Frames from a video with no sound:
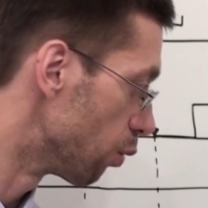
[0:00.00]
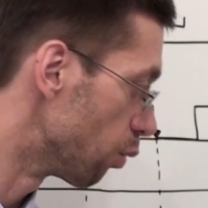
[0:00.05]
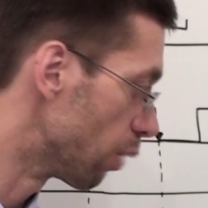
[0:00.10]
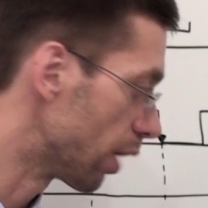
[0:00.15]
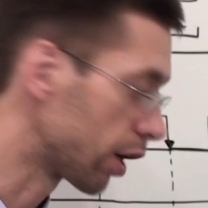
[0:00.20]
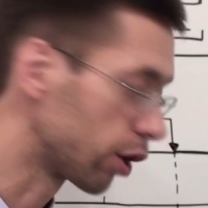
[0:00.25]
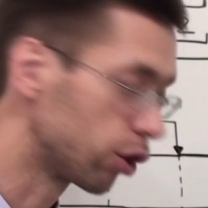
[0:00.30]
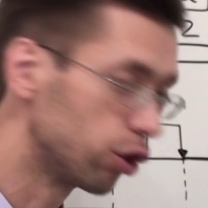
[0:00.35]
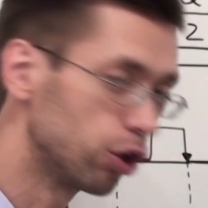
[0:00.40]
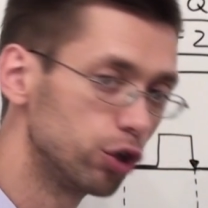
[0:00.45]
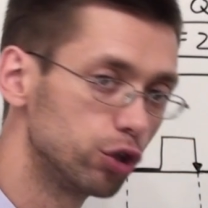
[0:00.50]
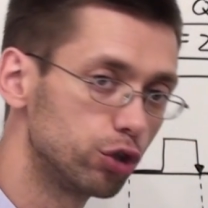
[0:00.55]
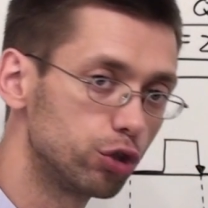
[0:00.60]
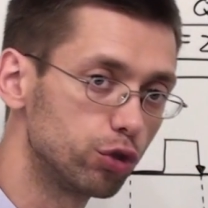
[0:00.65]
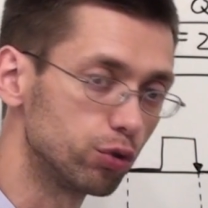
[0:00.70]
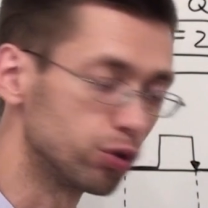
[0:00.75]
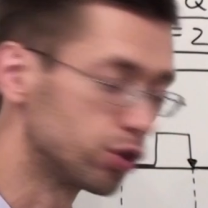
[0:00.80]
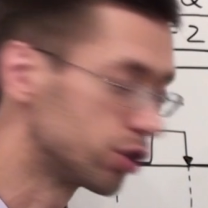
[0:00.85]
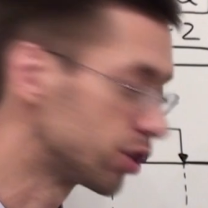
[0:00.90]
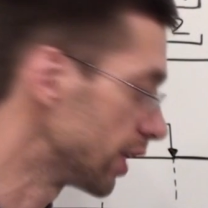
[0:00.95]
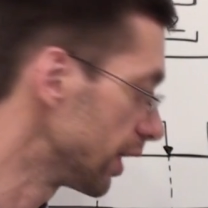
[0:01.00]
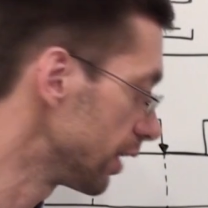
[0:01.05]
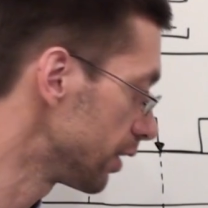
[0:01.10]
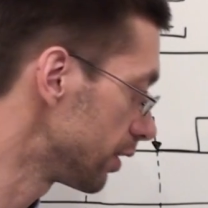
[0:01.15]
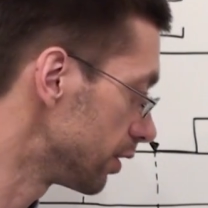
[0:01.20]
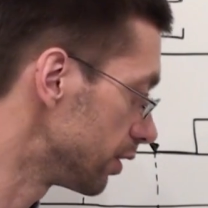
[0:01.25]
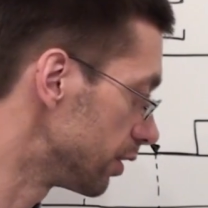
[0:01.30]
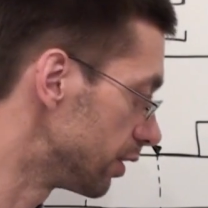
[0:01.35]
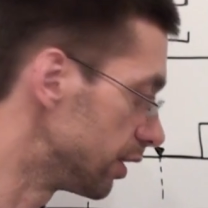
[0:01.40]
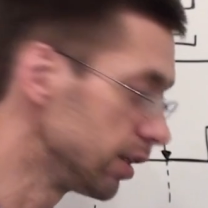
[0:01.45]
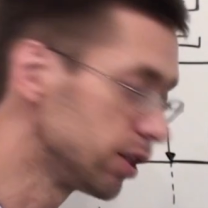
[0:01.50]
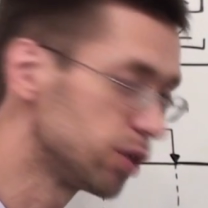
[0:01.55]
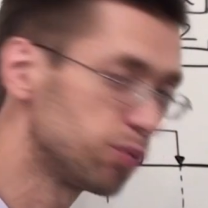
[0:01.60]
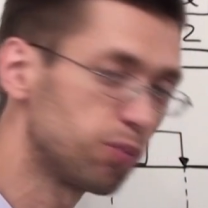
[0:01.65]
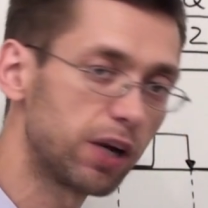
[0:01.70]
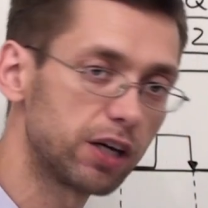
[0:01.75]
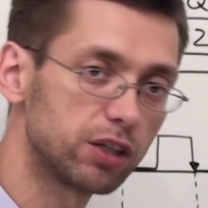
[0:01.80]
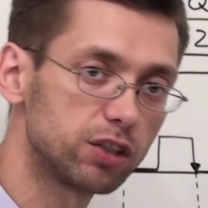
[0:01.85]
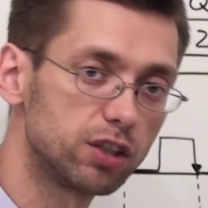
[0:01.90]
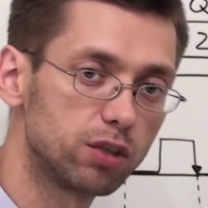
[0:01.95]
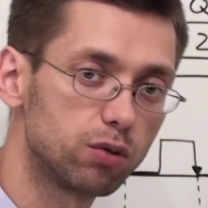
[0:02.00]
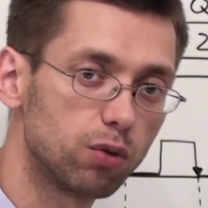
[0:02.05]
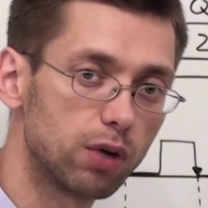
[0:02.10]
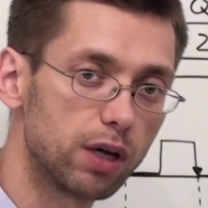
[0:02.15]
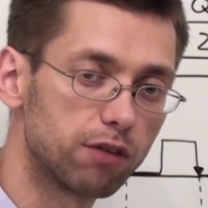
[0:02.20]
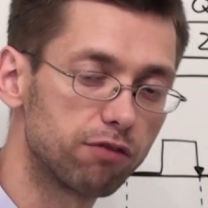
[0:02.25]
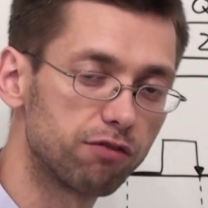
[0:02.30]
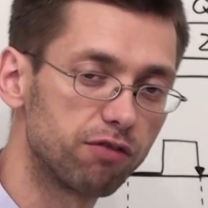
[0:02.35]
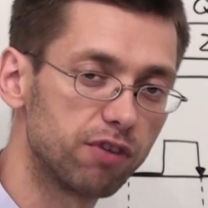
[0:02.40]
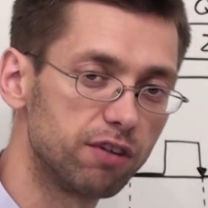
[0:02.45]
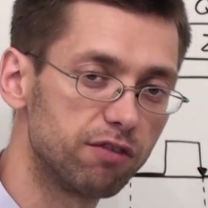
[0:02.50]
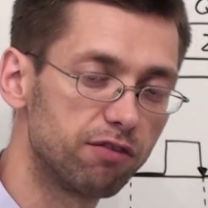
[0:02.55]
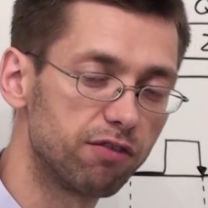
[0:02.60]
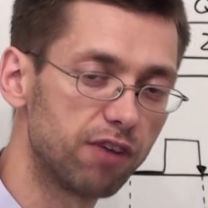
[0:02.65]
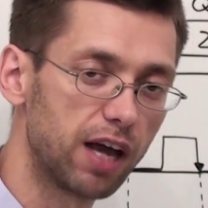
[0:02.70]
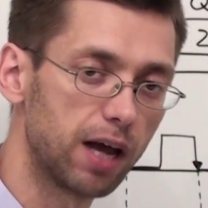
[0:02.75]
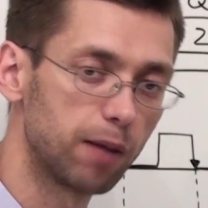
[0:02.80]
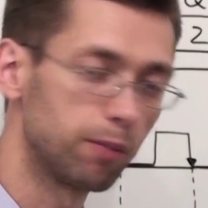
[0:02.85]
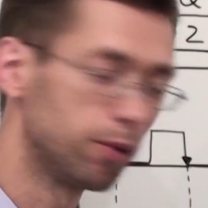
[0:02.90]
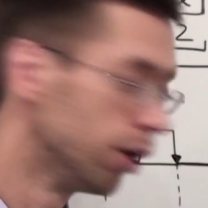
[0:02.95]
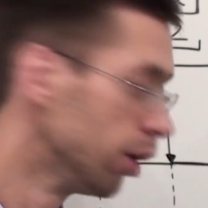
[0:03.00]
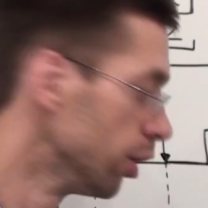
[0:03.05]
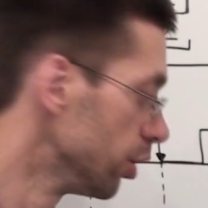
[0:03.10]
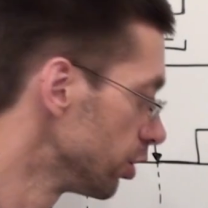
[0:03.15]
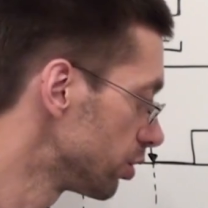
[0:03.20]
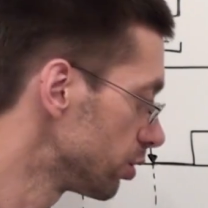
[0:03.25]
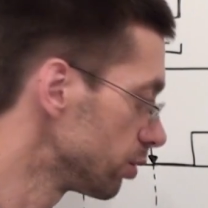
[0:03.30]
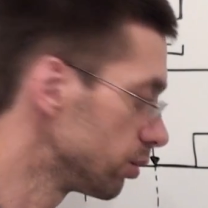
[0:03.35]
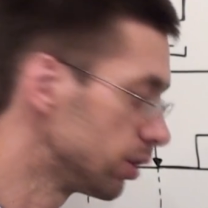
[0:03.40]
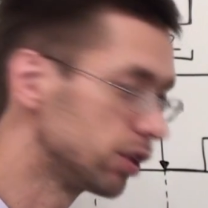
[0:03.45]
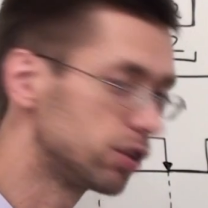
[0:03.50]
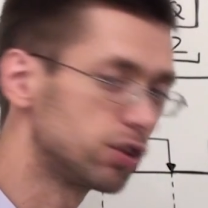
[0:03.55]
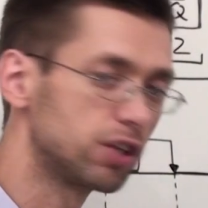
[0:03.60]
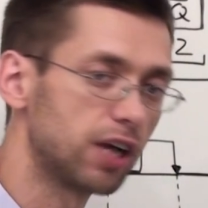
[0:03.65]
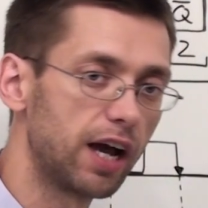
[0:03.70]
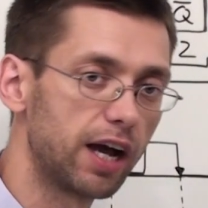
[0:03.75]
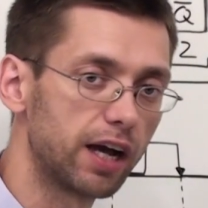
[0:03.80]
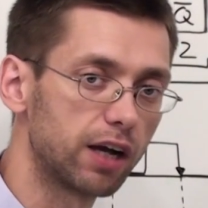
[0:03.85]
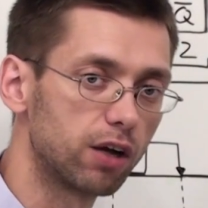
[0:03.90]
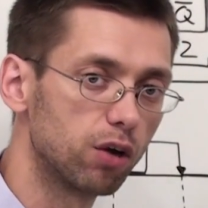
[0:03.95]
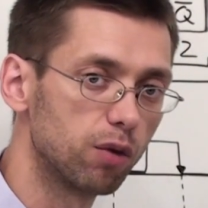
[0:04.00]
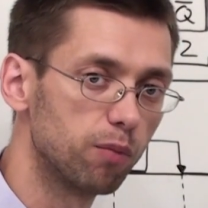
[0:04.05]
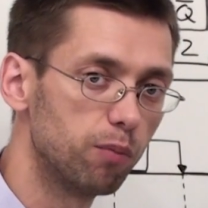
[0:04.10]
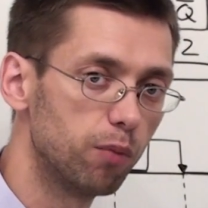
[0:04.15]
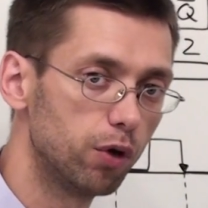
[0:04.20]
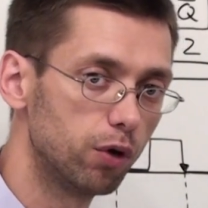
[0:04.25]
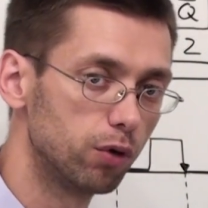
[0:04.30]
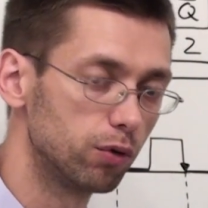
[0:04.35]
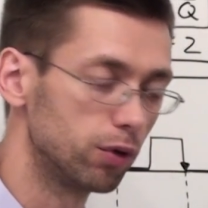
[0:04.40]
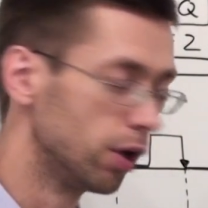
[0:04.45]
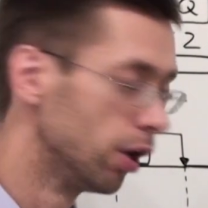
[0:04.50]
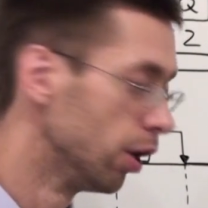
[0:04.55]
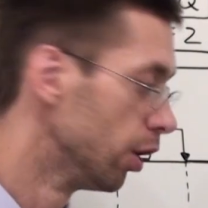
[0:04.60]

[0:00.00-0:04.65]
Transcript: we are going to set this particular flip-flop to the toggle mode.